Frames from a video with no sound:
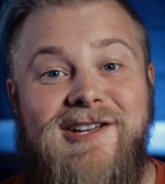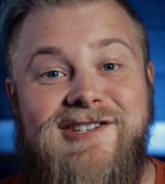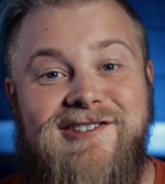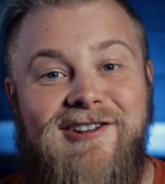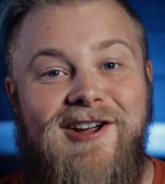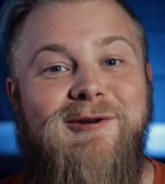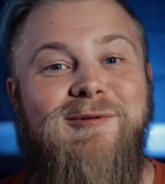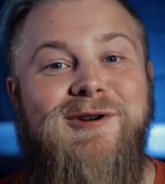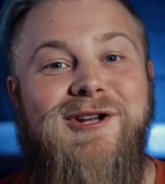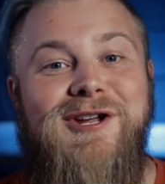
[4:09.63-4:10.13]
It's
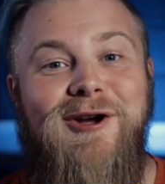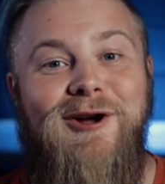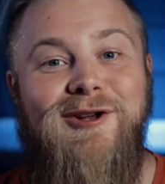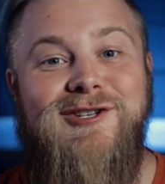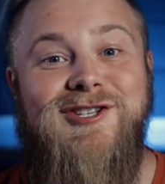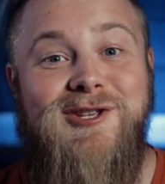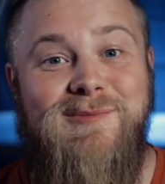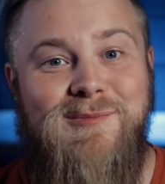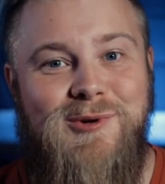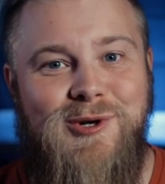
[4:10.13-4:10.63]
like when you go
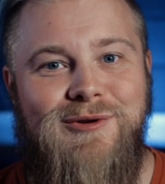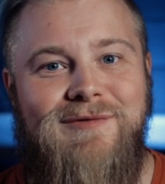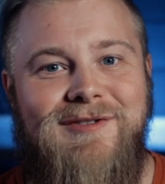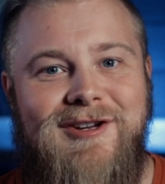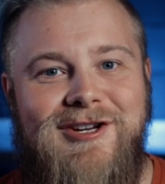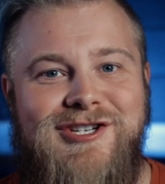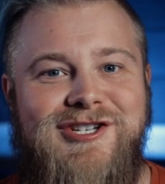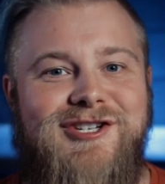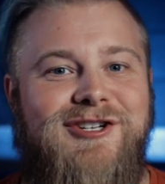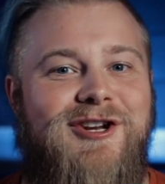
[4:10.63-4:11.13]
to the
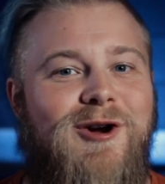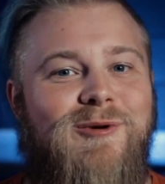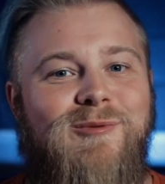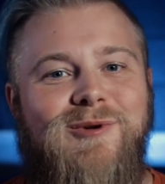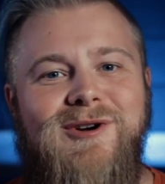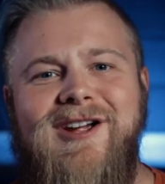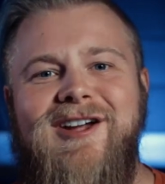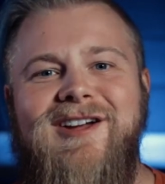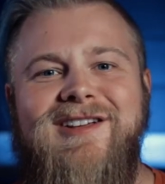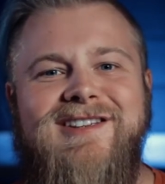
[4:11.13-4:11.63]
movies, you don't
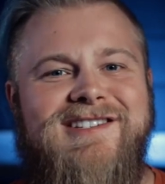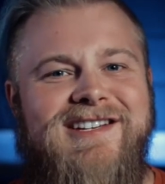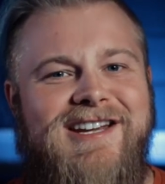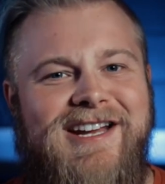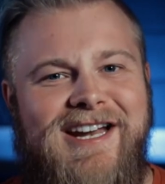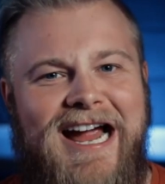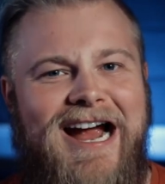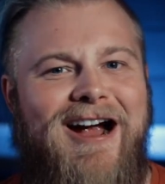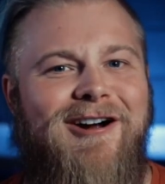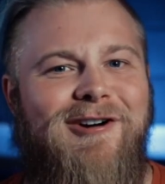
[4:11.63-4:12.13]
want to go and see
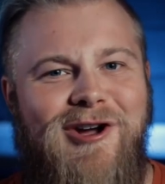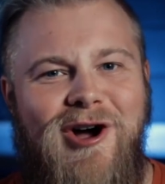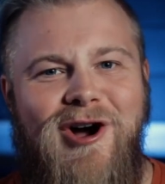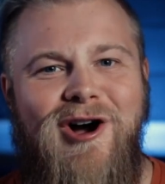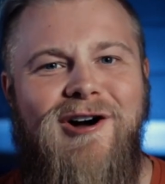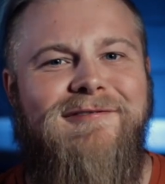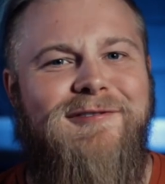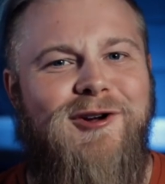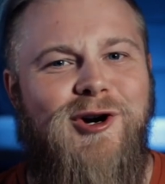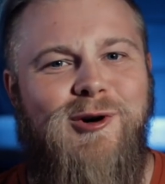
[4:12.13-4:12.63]
an hour and a
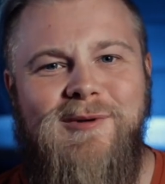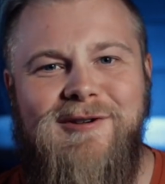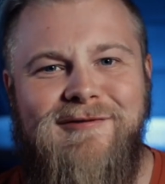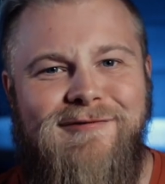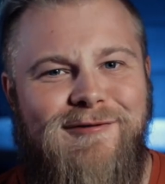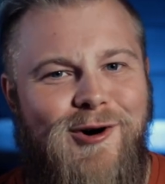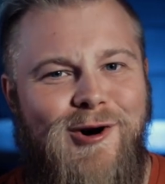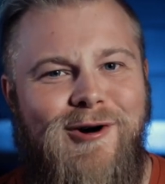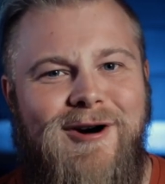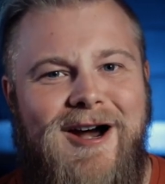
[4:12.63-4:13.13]
half film in
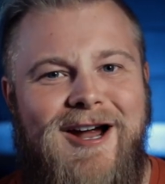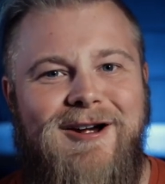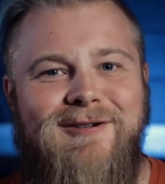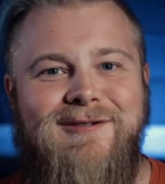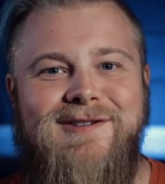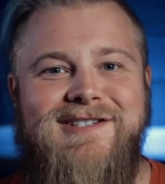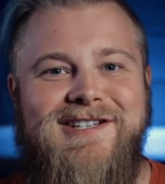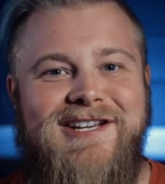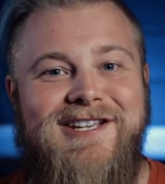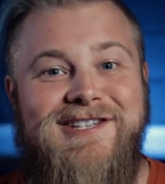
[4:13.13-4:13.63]
four
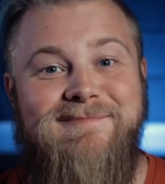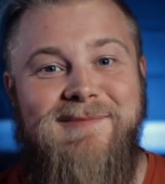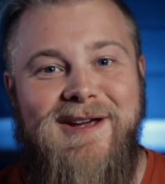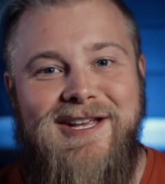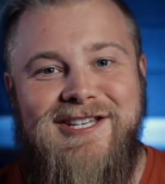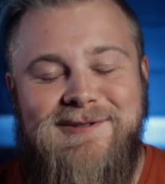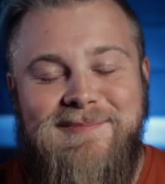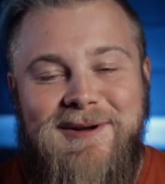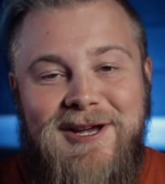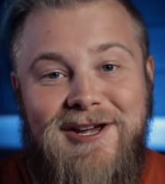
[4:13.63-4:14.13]
hours. It's
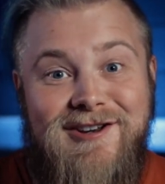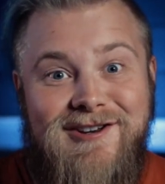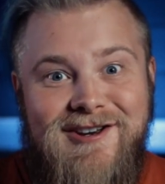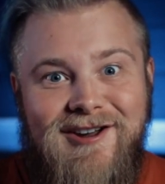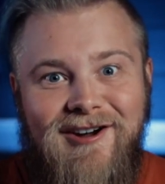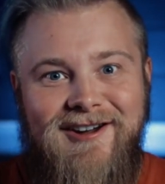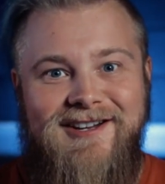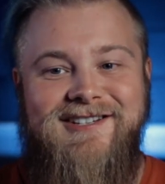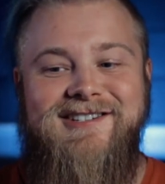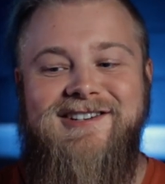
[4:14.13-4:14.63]
meant to be a
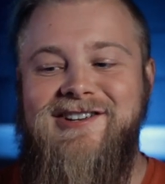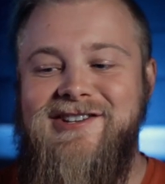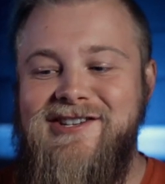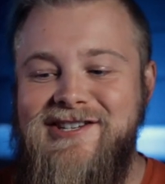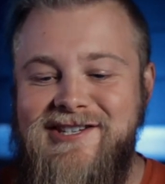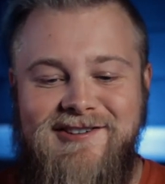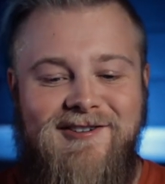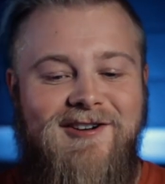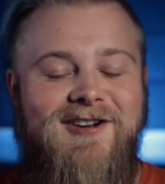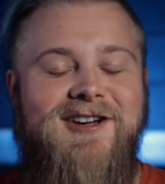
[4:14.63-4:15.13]
nice,
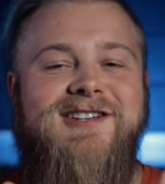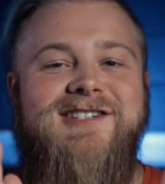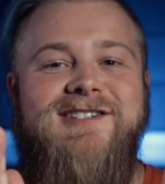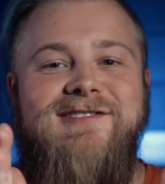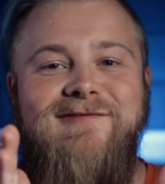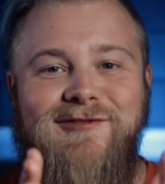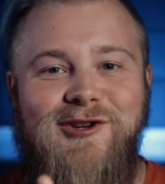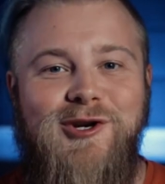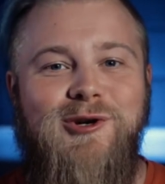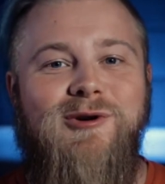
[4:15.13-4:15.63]
concise
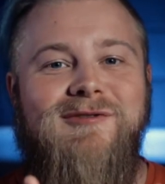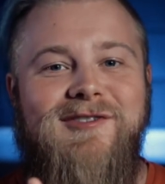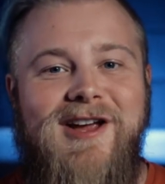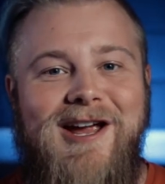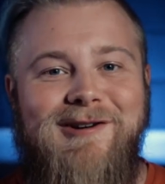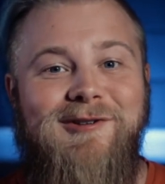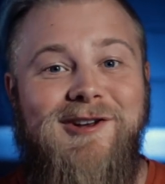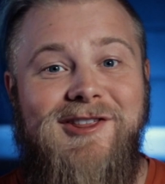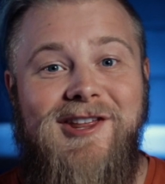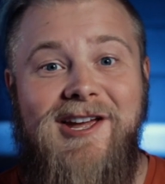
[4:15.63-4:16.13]
view of
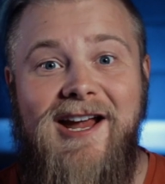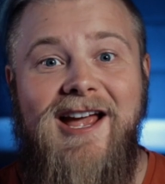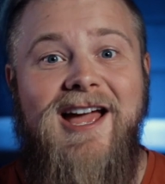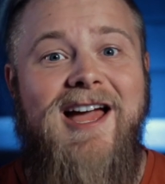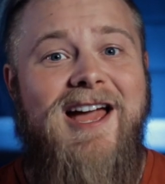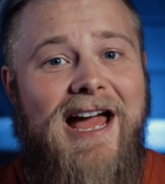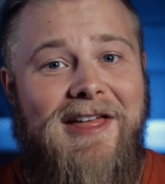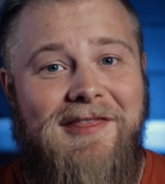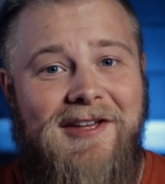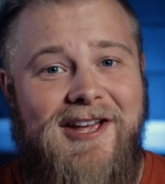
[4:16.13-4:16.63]
everything,
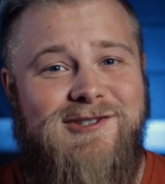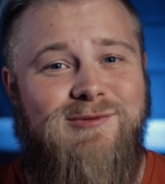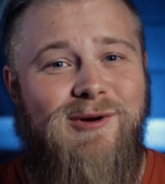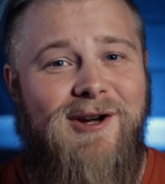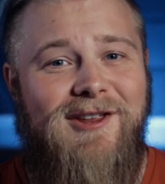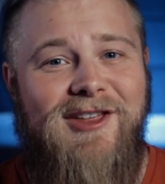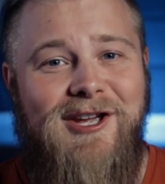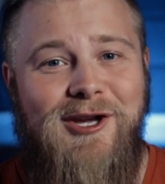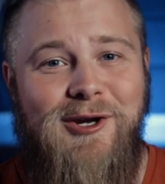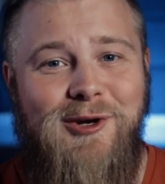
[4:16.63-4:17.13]
and that's
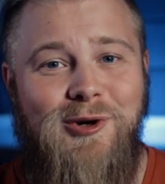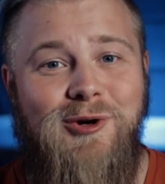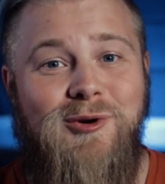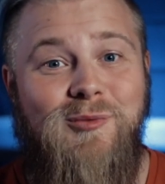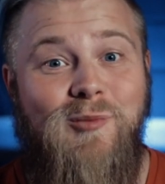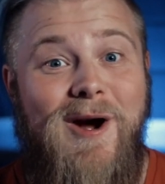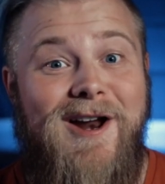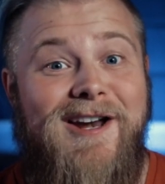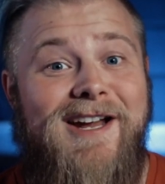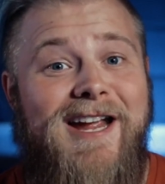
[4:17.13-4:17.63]
what I think
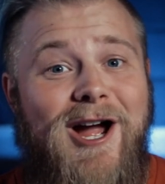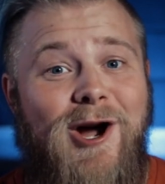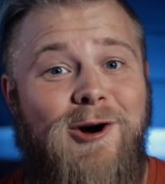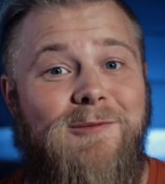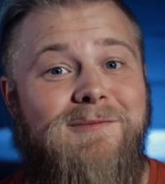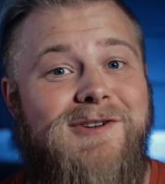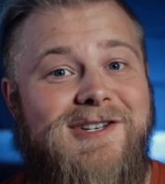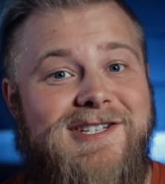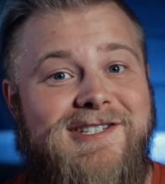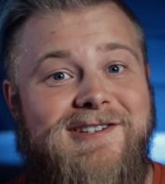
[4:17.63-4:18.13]
good wedding
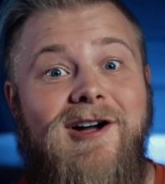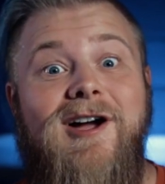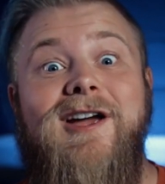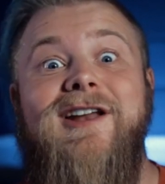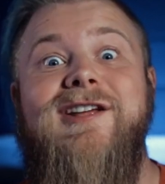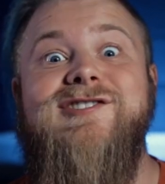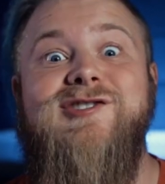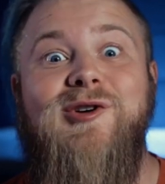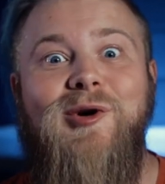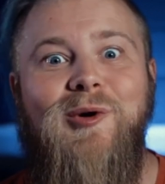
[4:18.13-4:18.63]
album
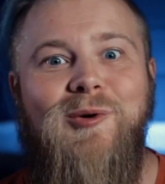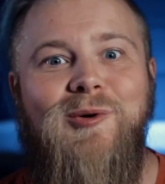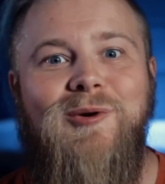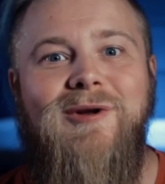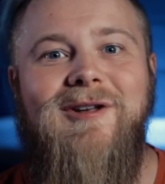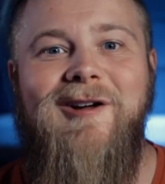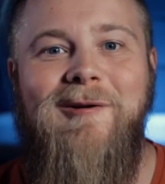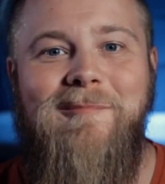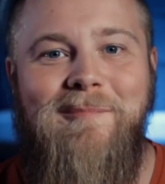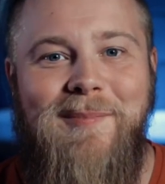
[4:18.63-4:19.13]
design is
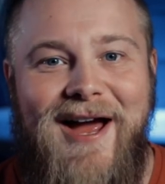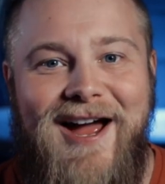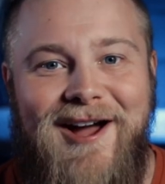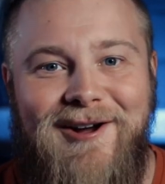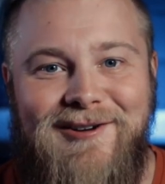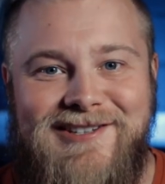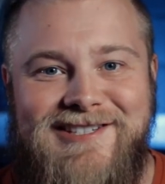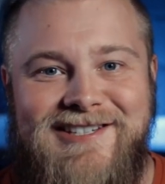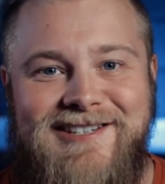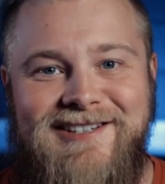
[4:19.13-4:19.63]
all
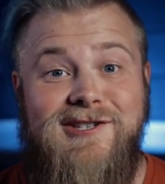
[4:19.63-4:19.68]
about.